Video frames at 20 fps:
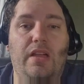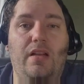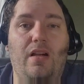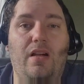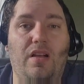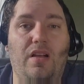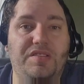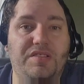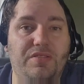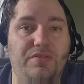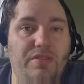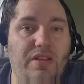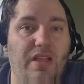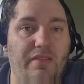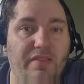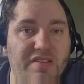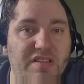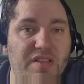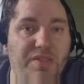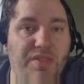Also, give
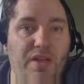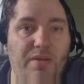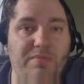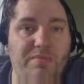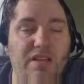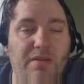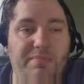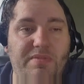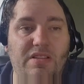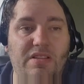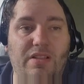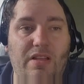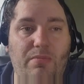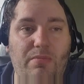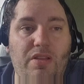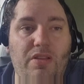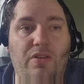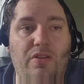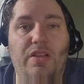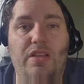us a thumbs up to let me
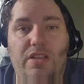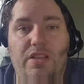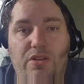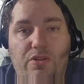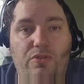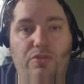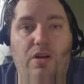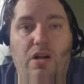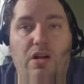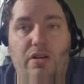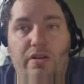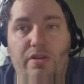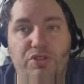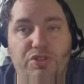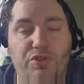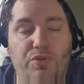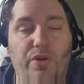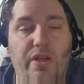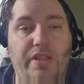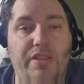know that you are
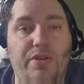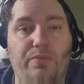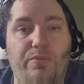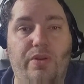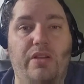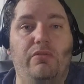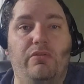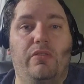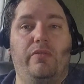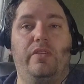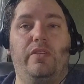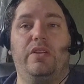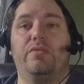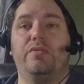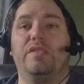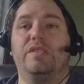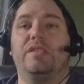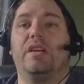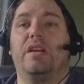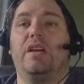enjoying the
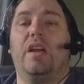re-reviews.